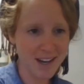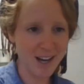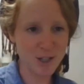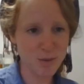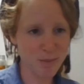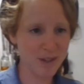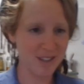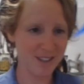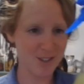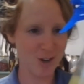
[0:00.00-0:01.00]
I just put it
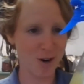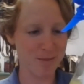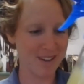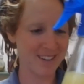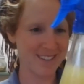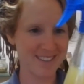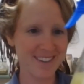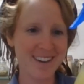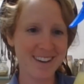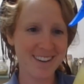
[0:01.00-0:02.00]
in this jar because
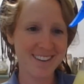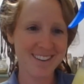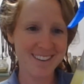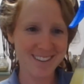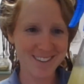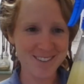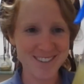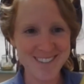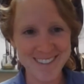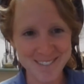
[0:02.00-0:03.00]
you
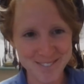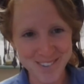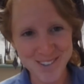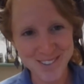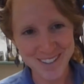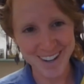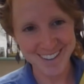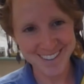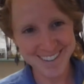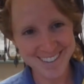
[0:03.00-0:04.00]
can see the cool
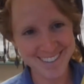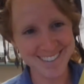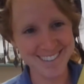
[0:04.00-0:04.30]
color.